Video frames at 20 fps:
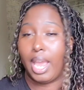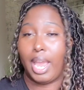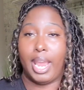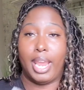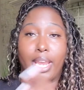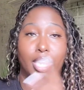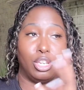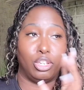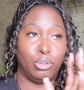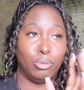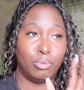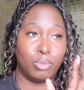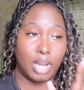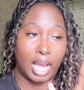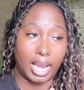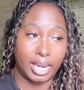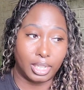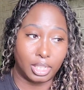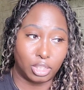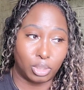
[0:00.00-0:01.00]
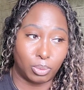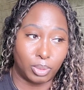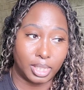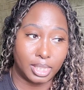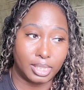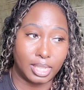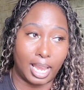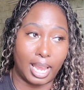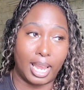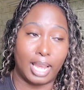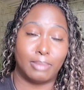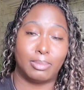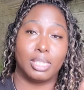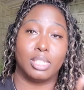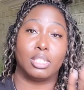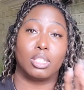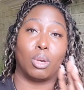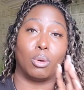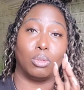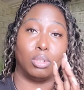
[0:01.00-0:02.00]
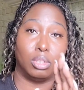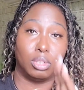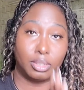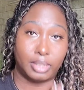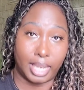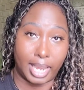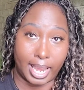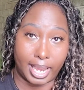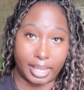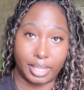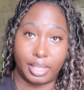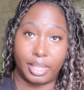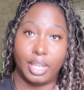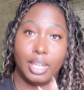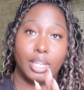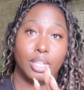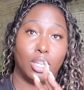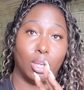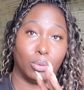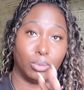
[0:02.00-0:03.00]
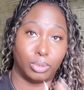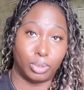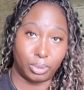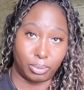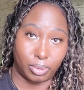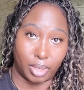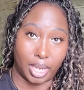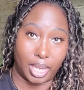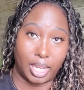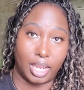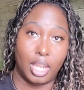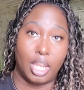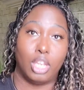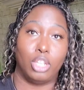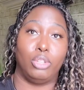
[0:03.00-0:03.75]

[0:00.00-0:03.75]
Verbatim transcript: And you knotting it 20 times, it's going to look tacky. Don't do that.